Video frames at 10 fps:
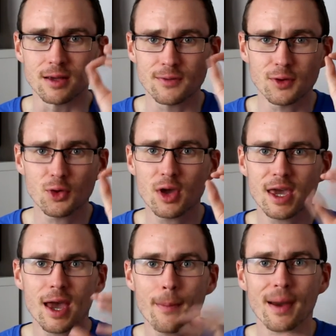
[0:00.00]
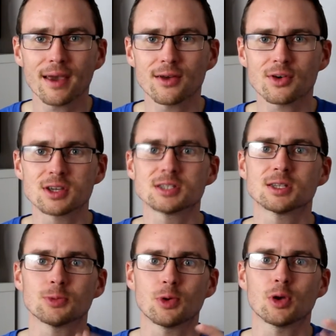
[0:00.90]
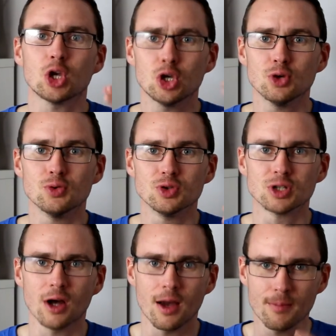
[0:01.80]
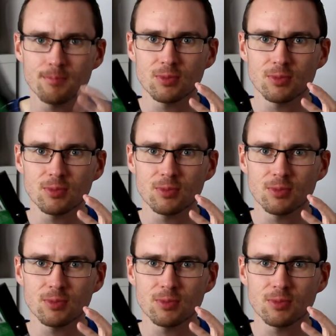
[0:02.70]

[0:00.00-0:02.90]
If you could get a packet of crisps that were huge, like